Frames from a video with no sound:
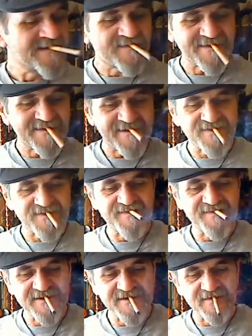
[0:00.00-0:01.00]
In my last
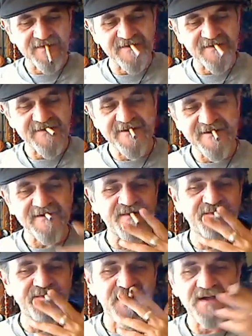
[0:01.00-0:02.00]
video, I had a
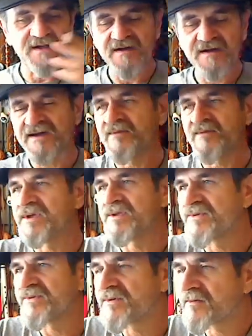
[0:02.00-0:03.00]
couple
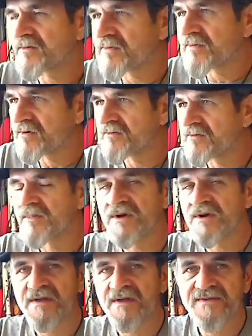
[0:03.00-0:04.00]
comments
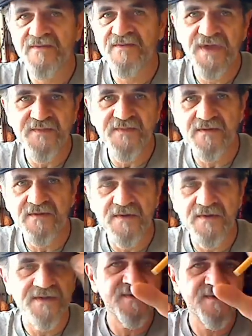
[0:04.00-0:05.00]
from some
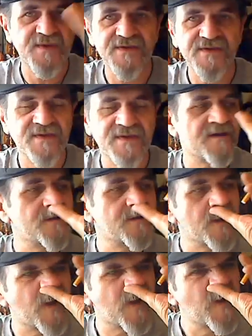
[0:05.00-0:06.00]
people. Somebody said,
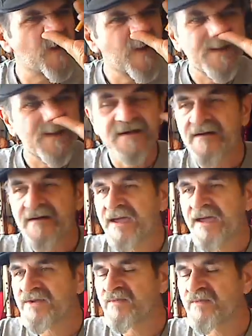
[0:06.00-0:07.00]

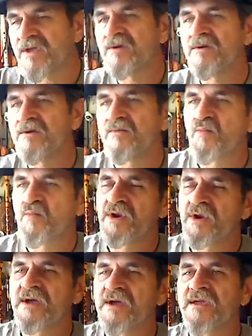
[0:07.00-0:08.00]
asked me,
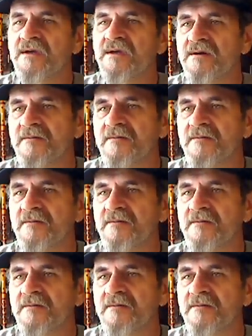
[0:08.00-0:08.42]
would I do